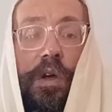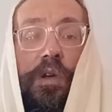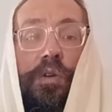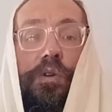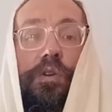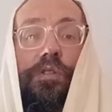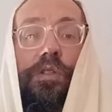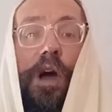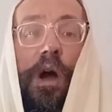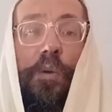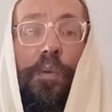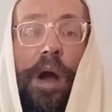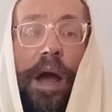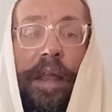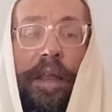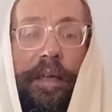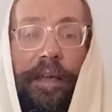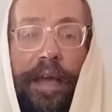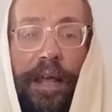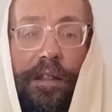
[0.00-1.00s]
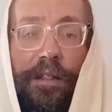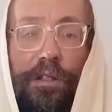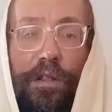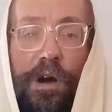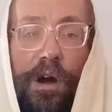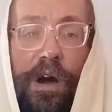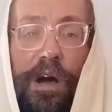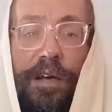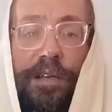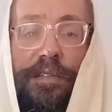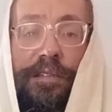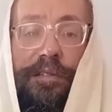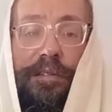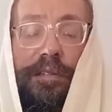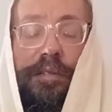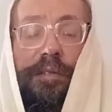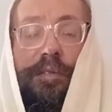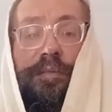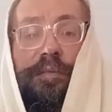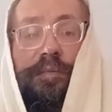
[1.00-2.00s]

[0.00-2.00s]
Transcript: You don't want to get lost.